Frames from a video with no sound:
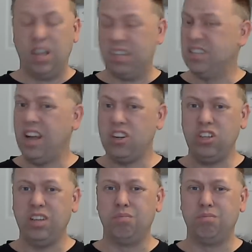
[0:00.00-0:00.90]
That's
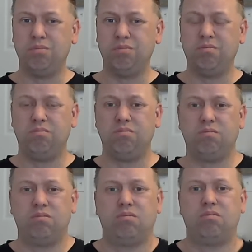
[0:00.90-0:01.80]
actually
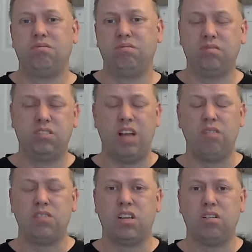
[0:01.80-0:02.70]

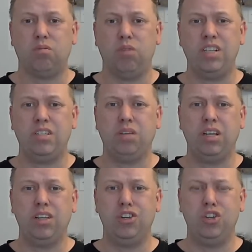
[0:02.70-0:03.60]
sounds like a
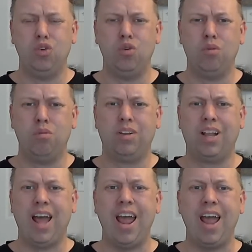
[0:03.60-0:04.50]
reasonably doable
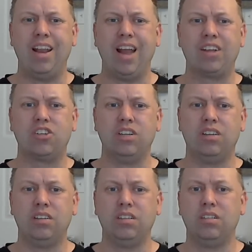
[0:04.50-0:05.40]
plan. It
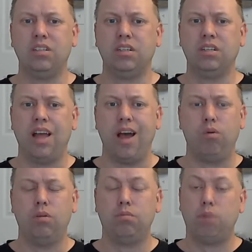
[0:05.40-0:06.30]
actually,
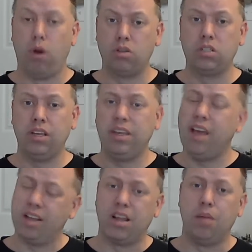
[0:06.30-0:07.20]
now personally,
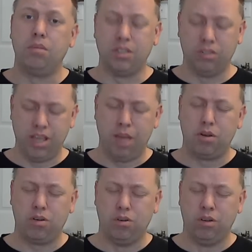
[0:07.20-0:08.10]
yes, I'm still
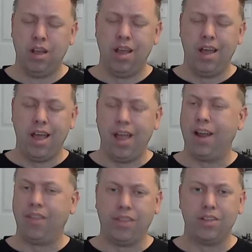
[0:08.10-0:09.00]
skeptical,
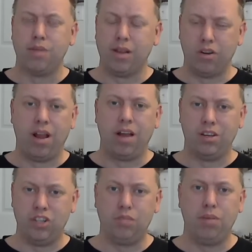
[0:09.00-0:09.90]
and I think this may turn out
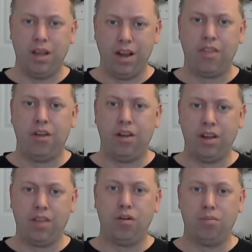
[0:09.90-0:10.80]
to just be
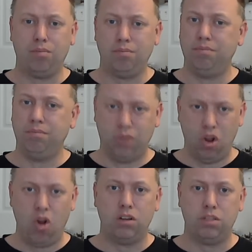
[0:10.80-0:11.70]
another
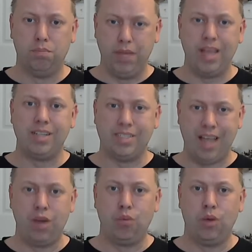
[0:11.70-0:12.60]
large BS
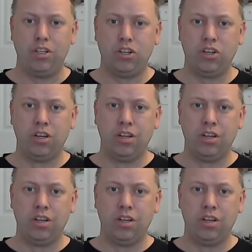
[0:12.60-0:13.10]
sandwich